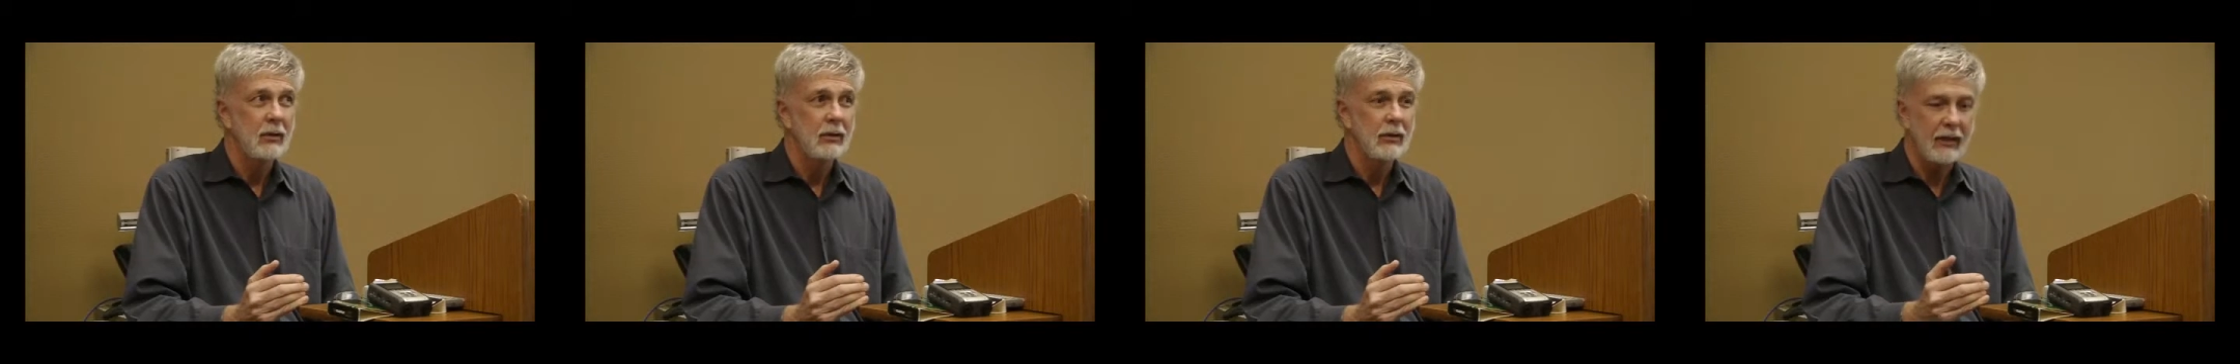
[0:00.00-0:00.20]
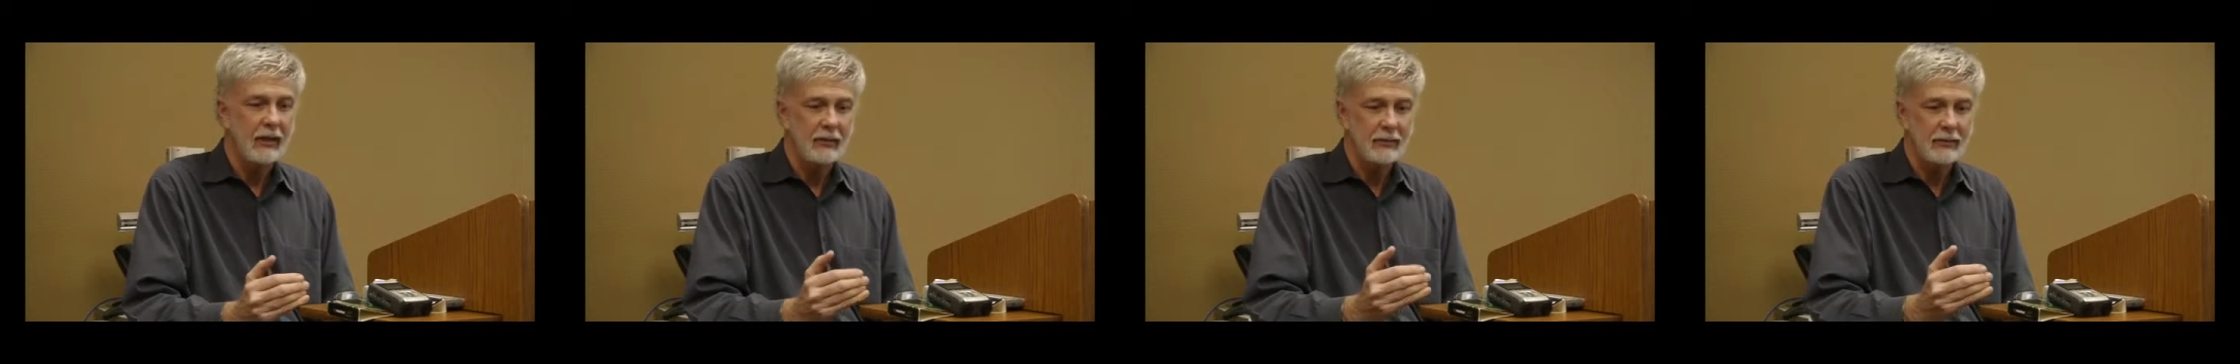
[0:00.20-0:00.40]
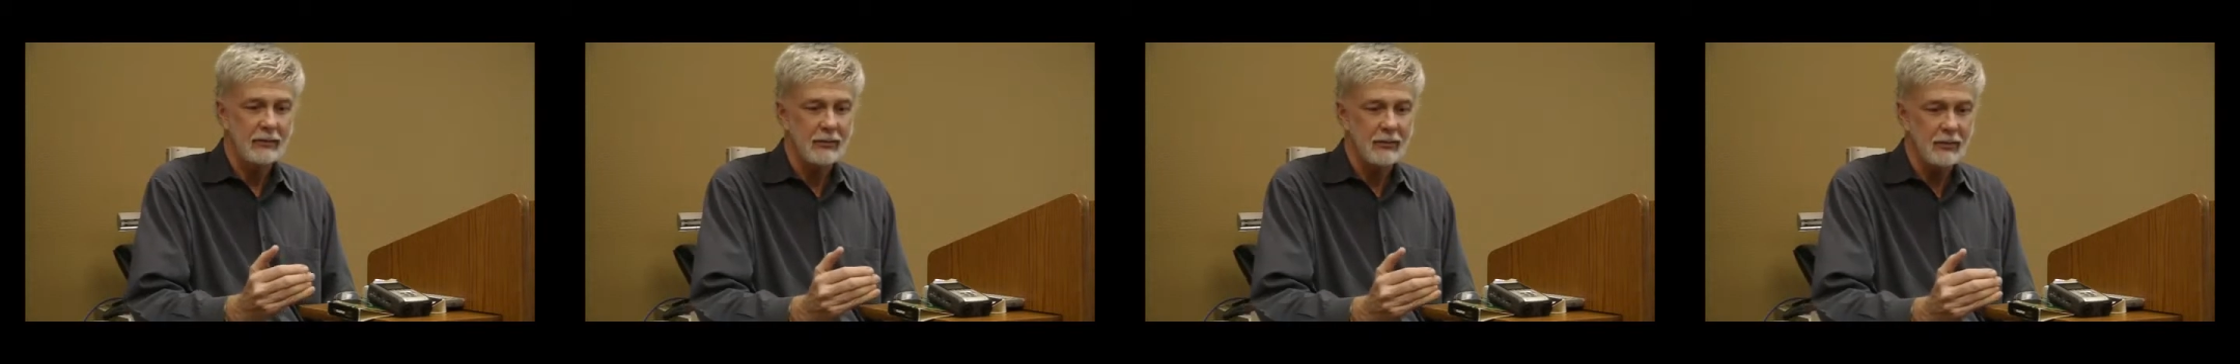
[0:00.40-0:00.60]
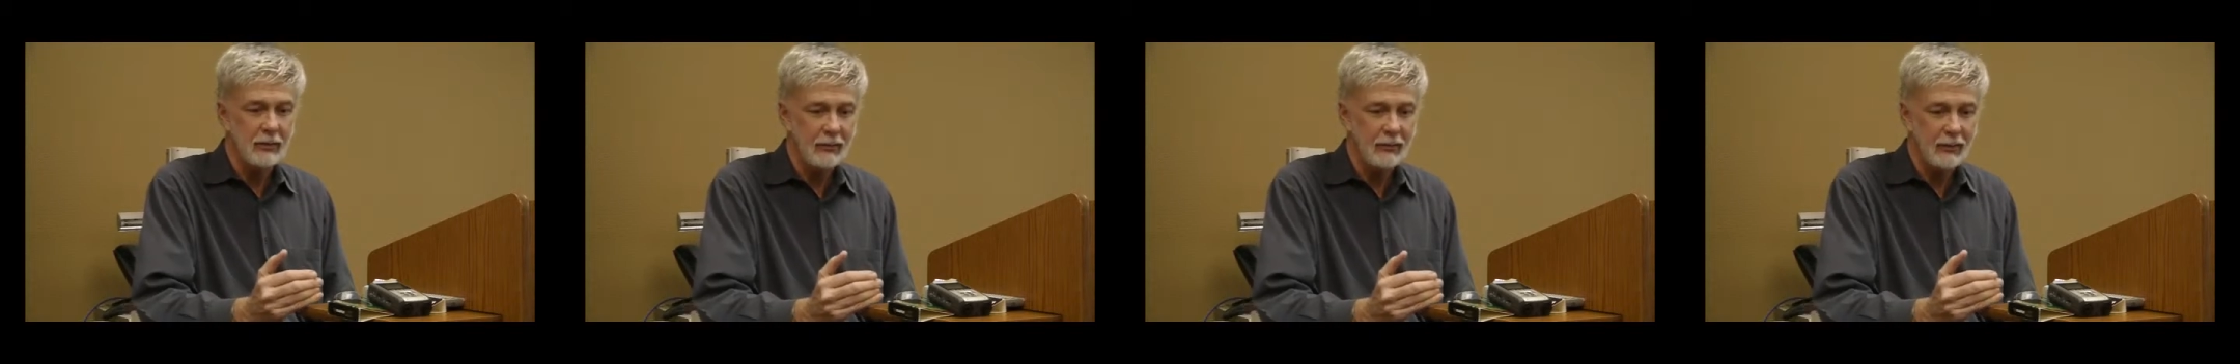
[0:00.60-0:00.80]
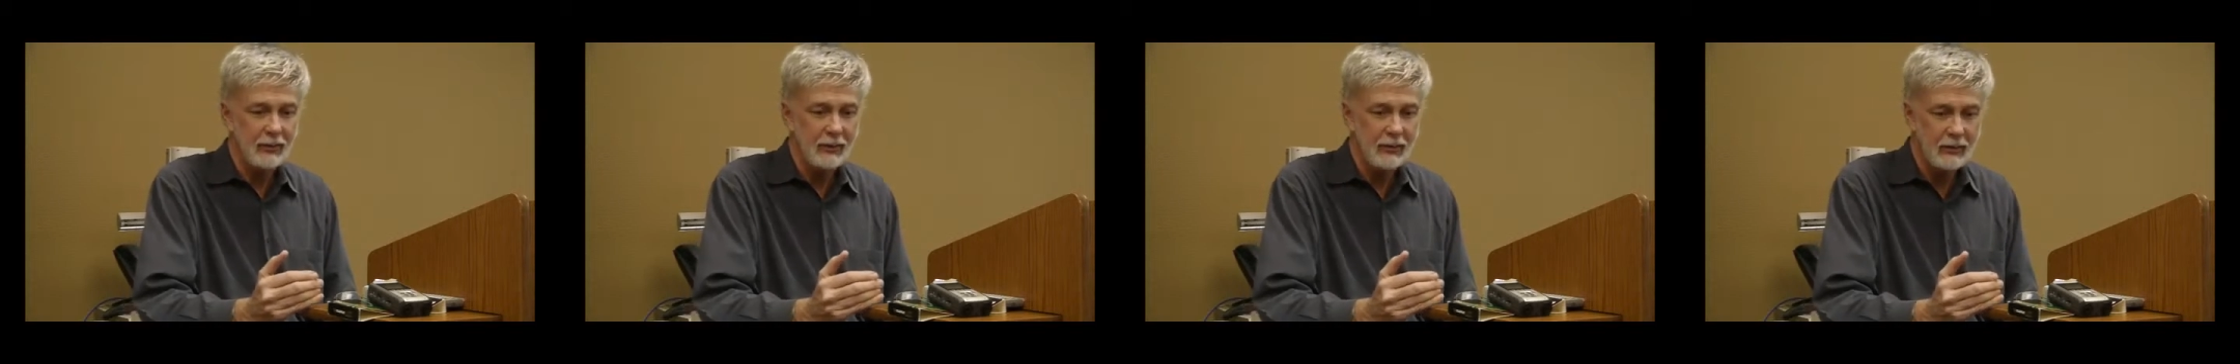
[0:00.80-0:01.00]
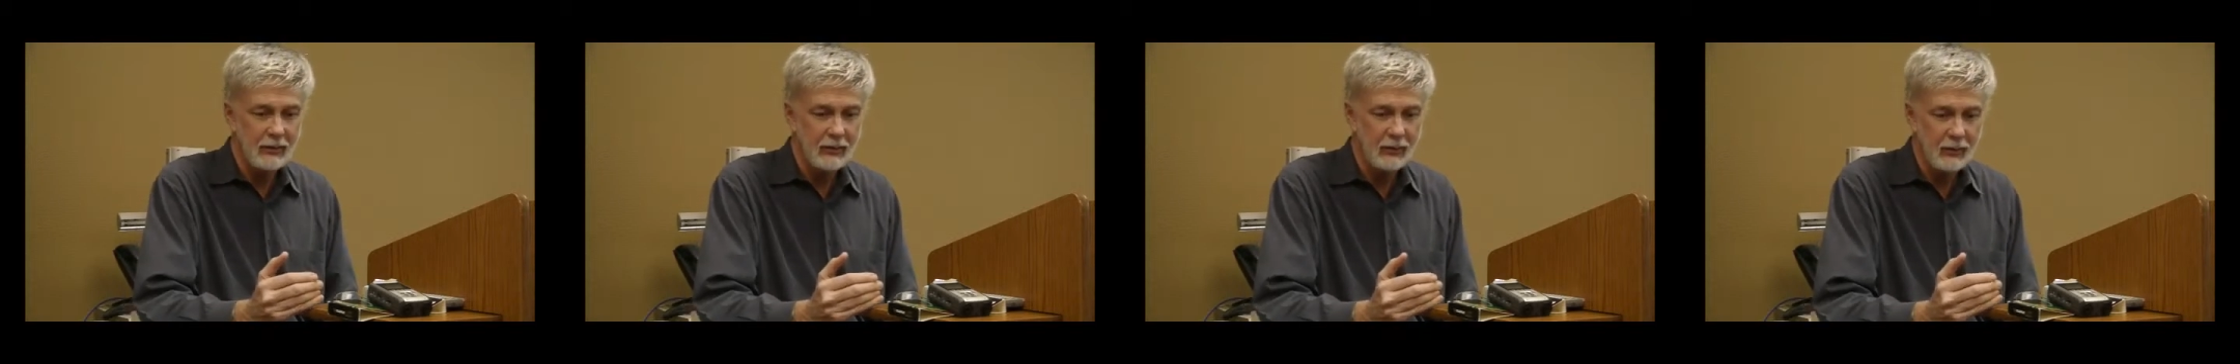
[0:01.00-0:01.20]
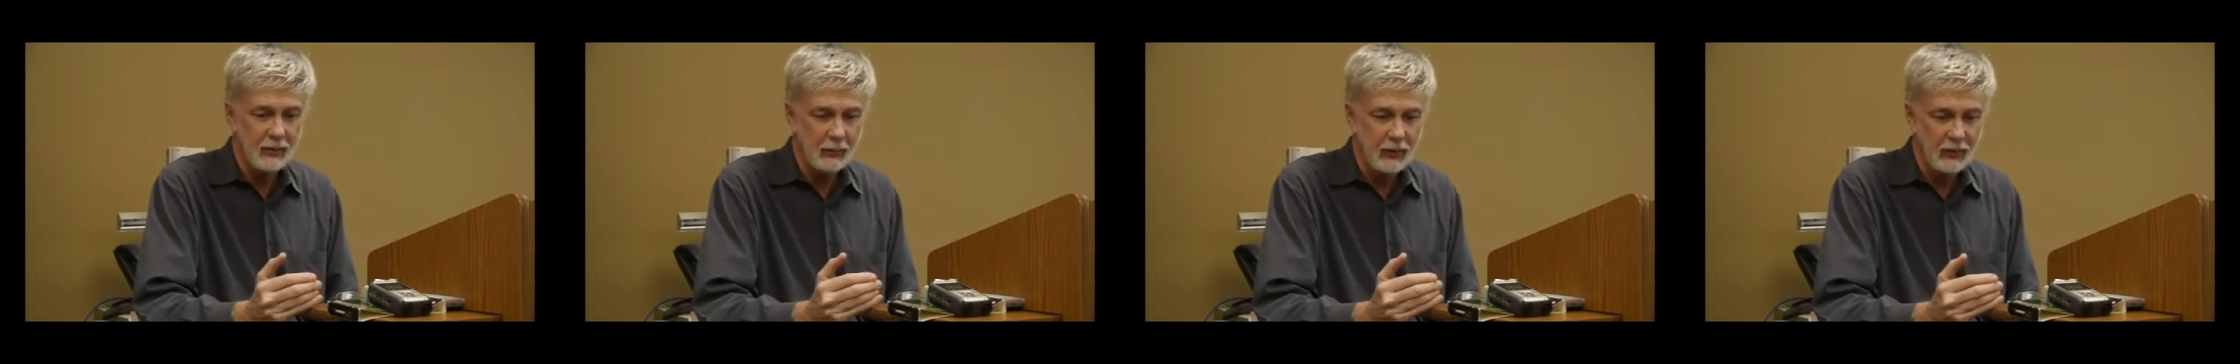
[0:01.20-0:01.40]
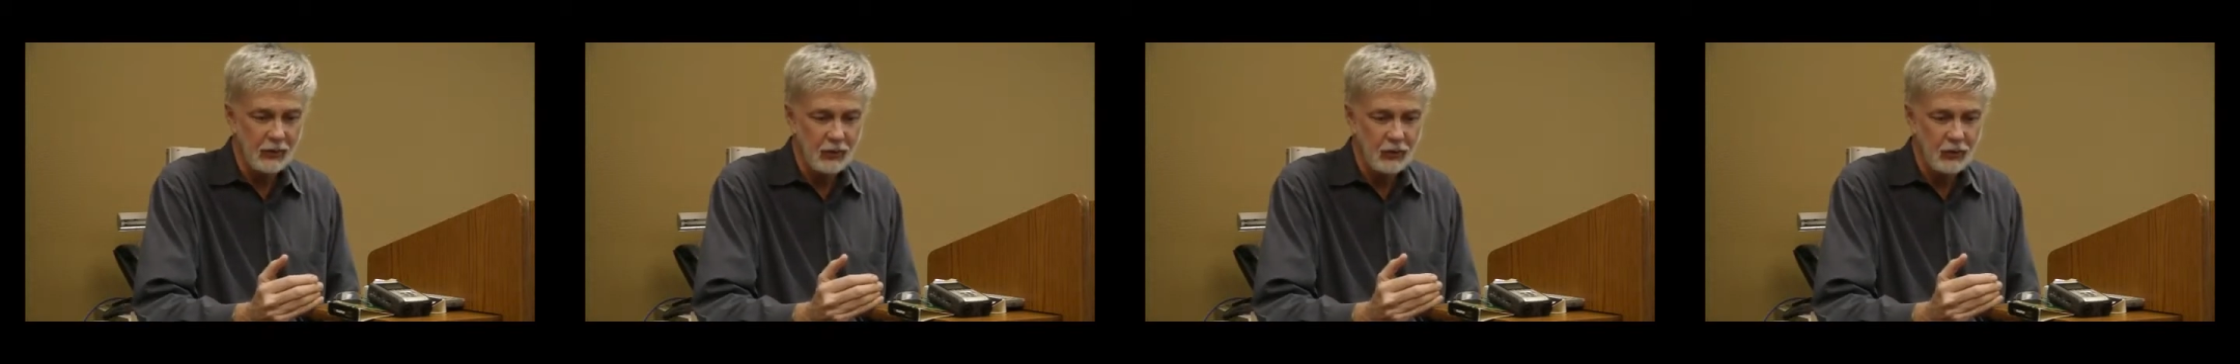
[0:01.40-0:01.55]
Now, there have been